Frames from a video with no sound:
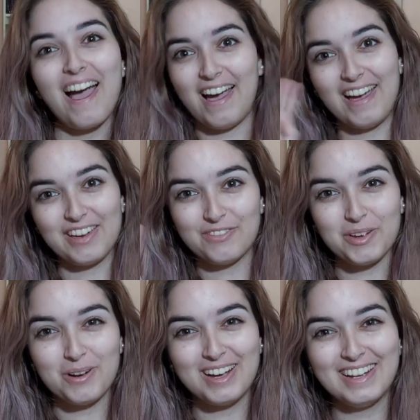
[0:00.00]
Hi
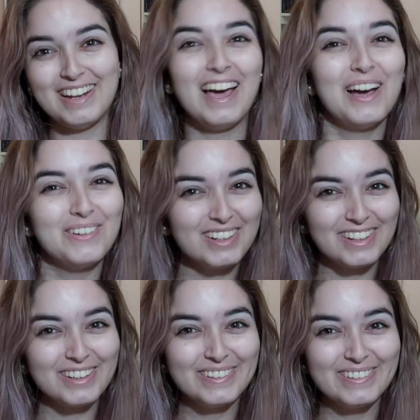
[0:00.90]
everyone, how are
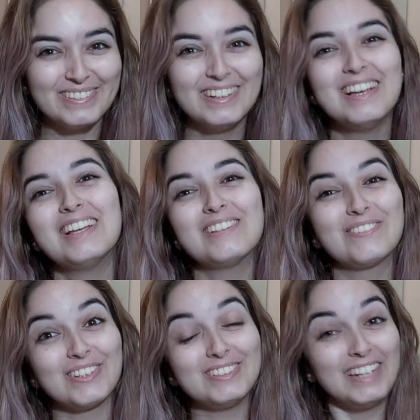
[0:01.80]
you?
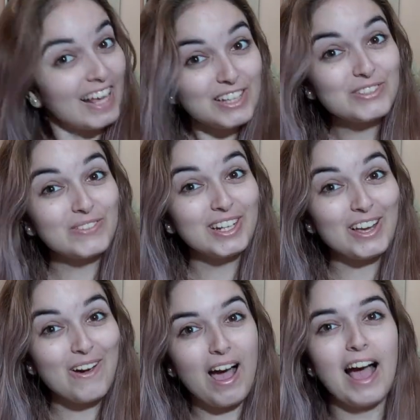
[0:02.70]
For today's
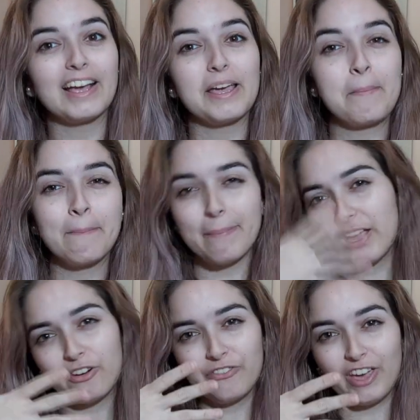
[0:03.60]
video, I am
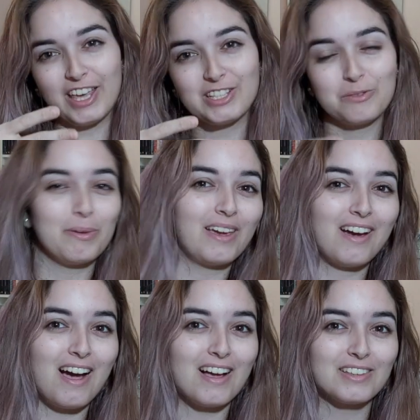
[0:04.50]
barefaced
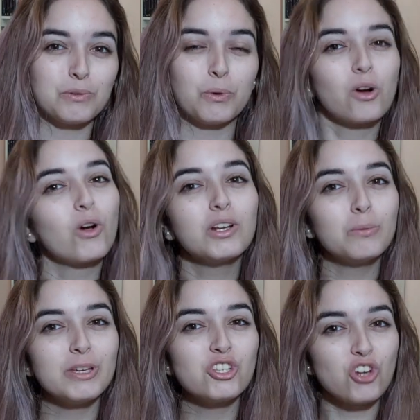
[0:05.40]
because we're going to
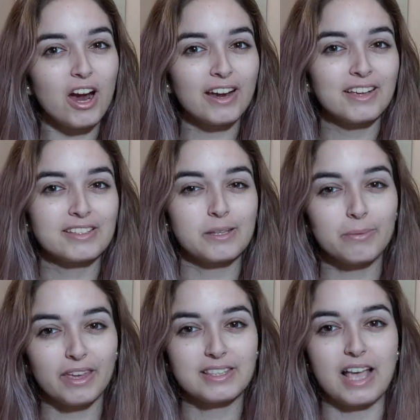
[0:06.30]
be trying some
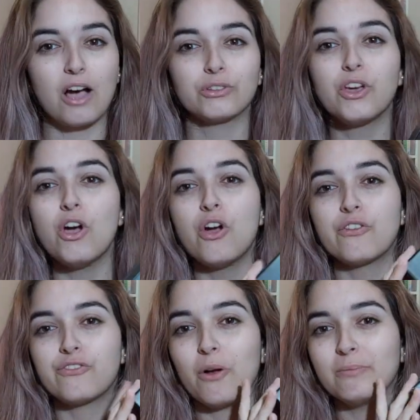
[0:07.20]
things out
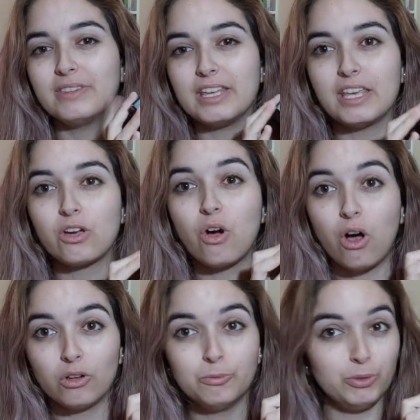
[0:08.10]
from the
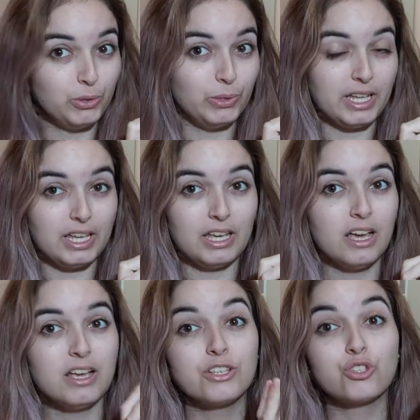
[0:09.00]
Cult Beauty
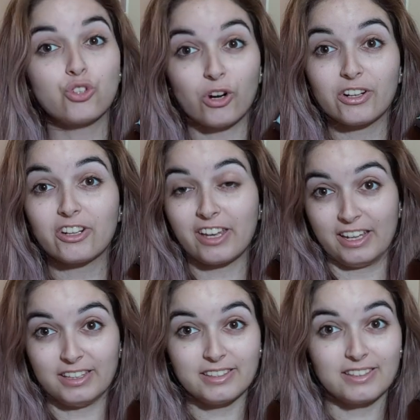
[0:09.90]
starter kit.